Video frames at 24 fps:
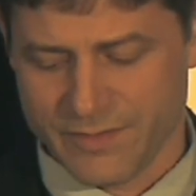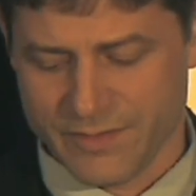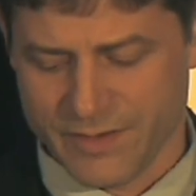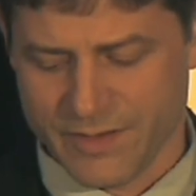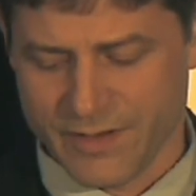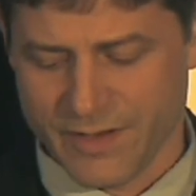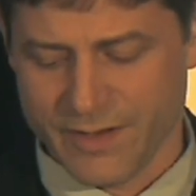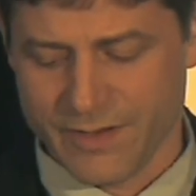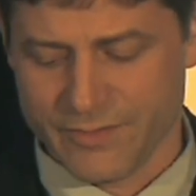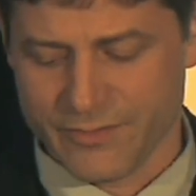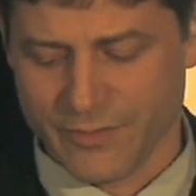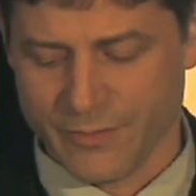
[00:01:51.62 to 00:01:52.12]

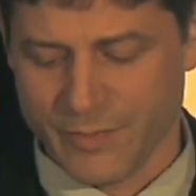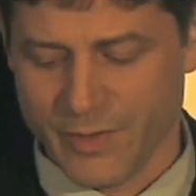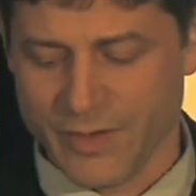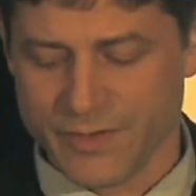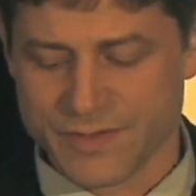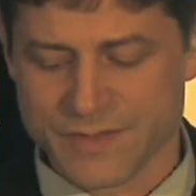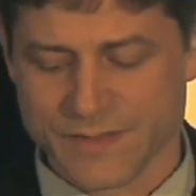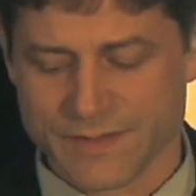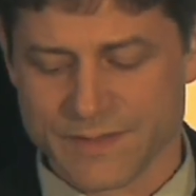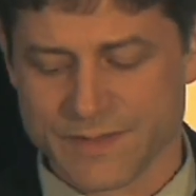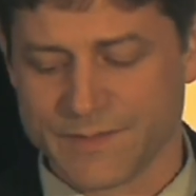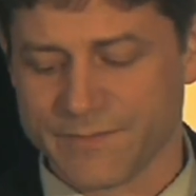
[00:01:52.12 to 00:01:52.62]

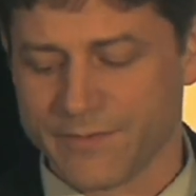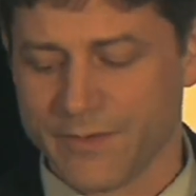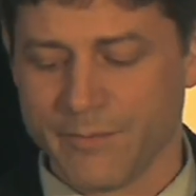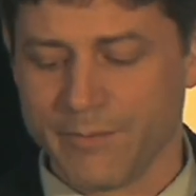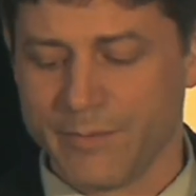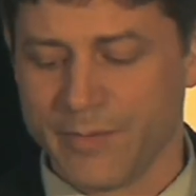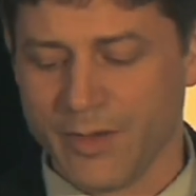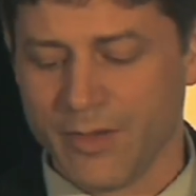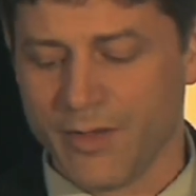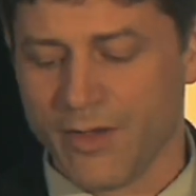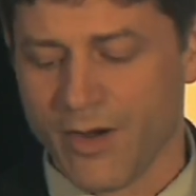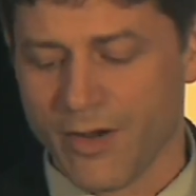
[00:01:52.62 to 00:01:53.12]
contributions from
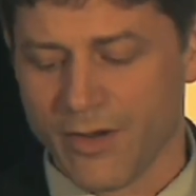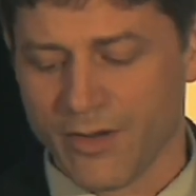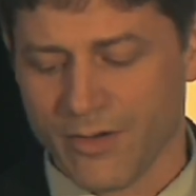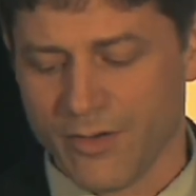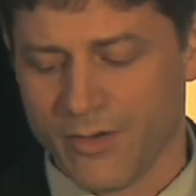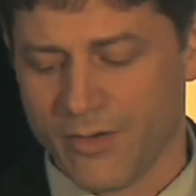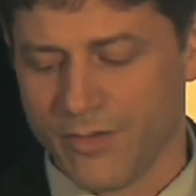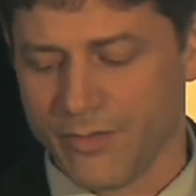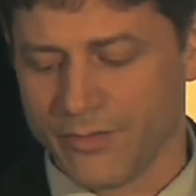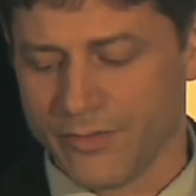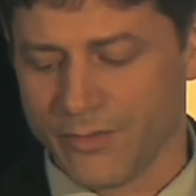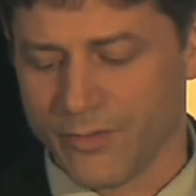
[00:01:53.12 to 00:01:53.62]
Bill
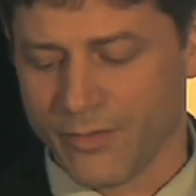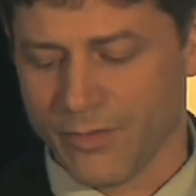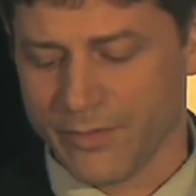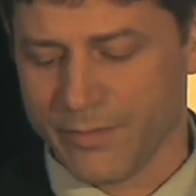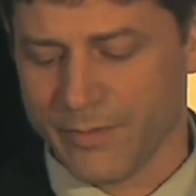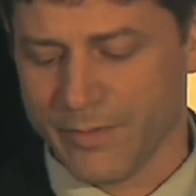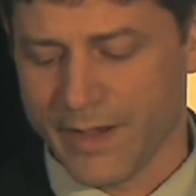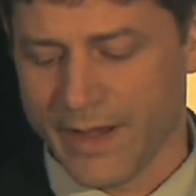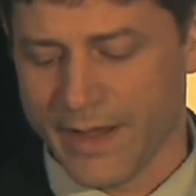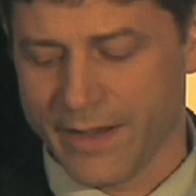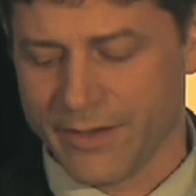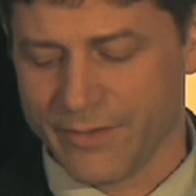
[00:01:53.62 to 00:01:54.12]
Arnholt,
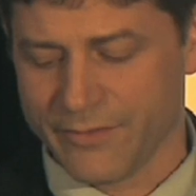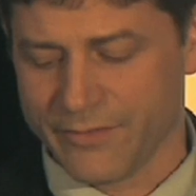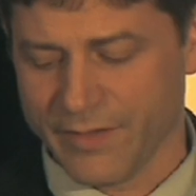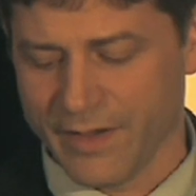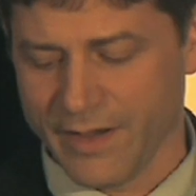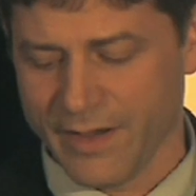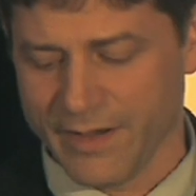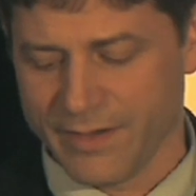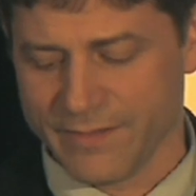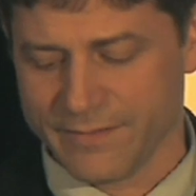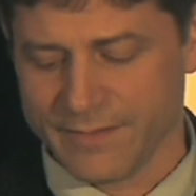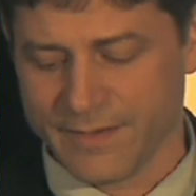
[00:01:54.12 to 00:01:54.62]
Northwood
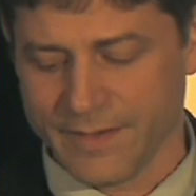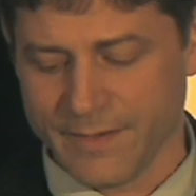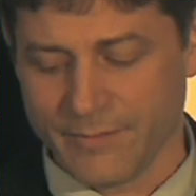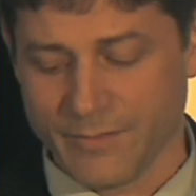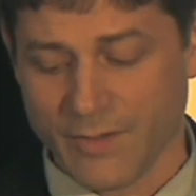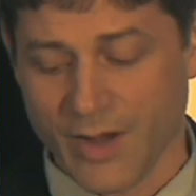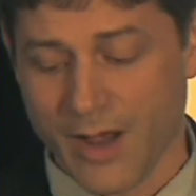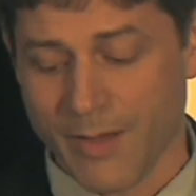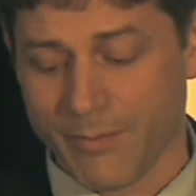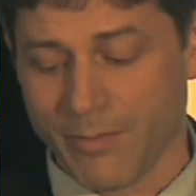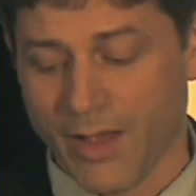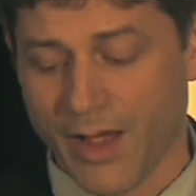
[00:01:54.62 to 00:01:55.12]
Energy, and
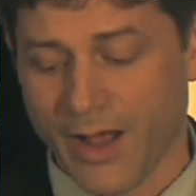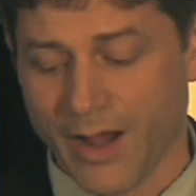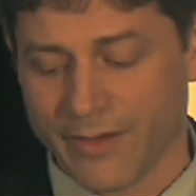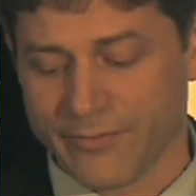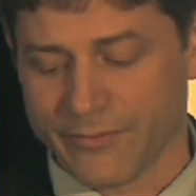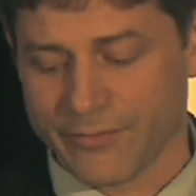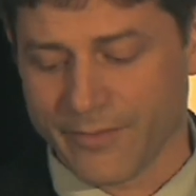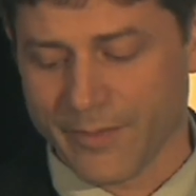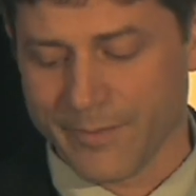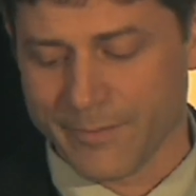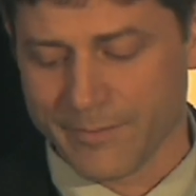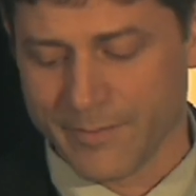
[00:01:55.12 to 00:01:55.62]
Tim Knobloch
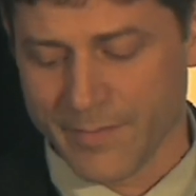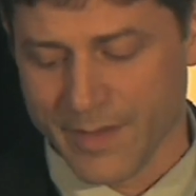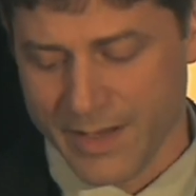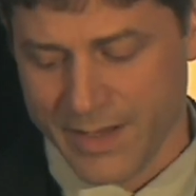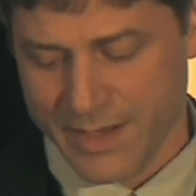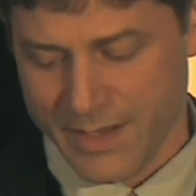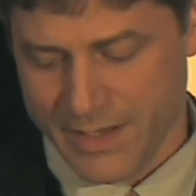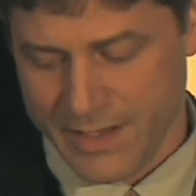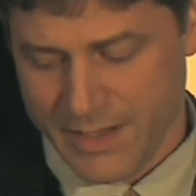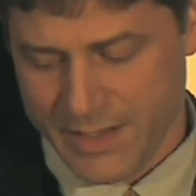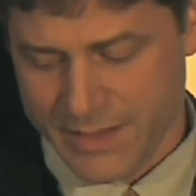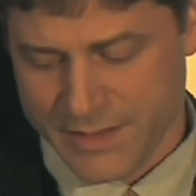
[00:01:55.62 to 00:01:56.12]
from
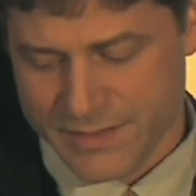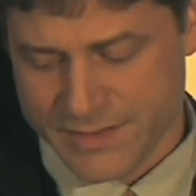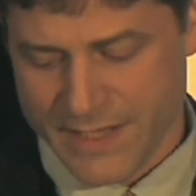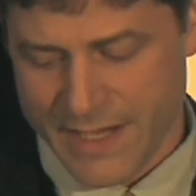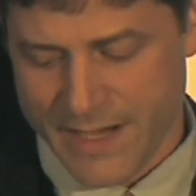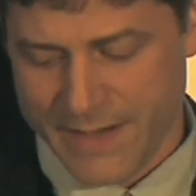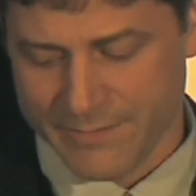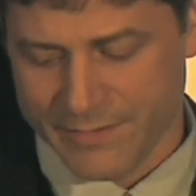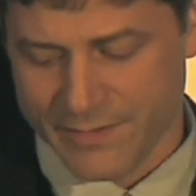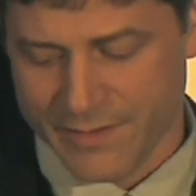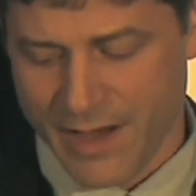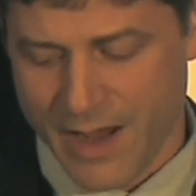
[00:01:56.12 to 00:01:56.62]

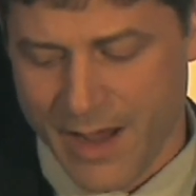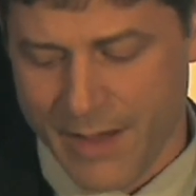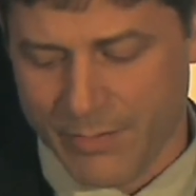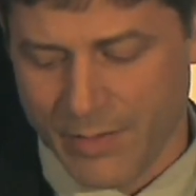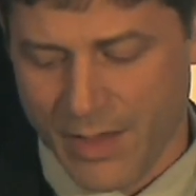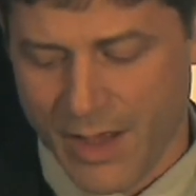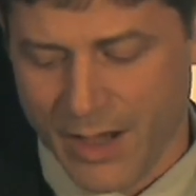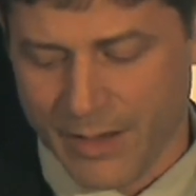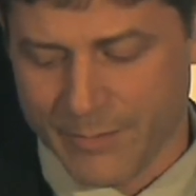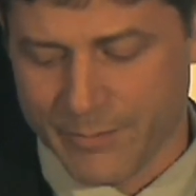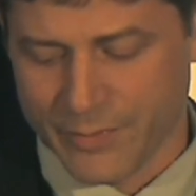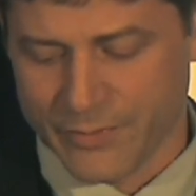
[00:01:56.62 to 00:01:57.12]
James
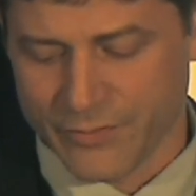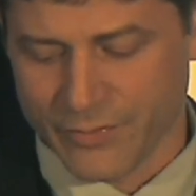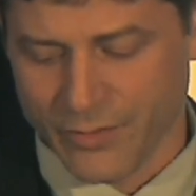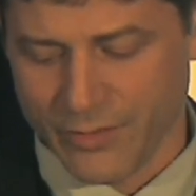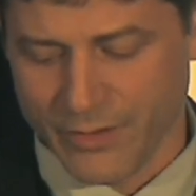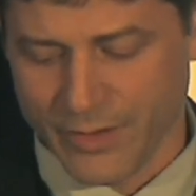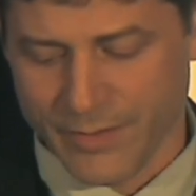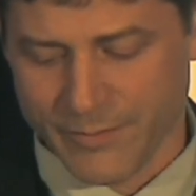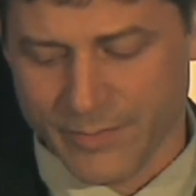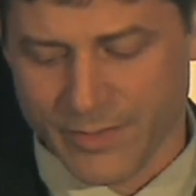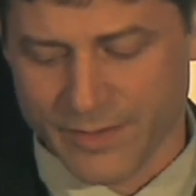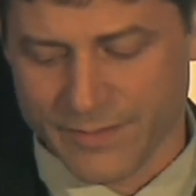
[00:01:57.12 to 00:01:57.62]
Knobloch
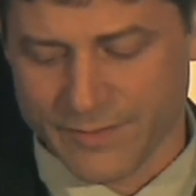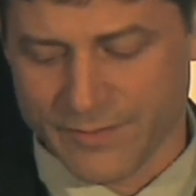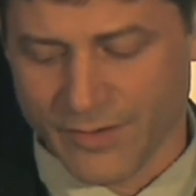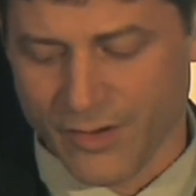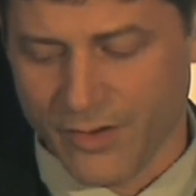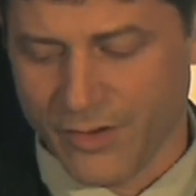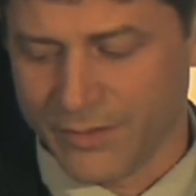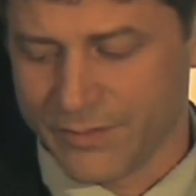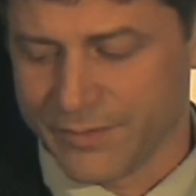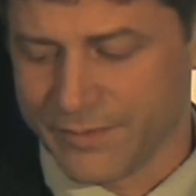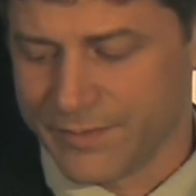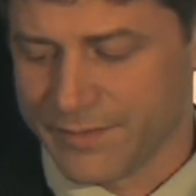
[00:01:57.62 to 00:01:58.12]
Petroleum
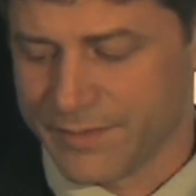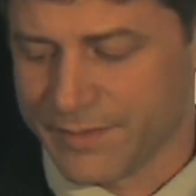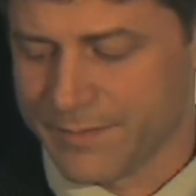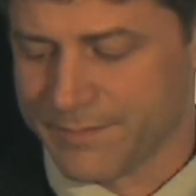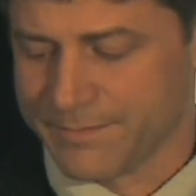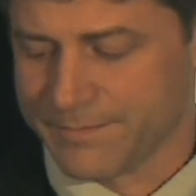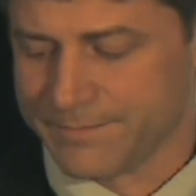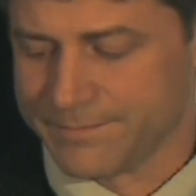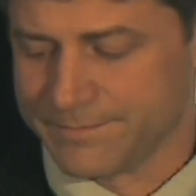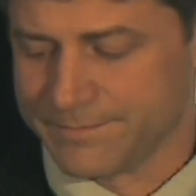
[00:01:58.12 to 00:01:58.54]
Consultants.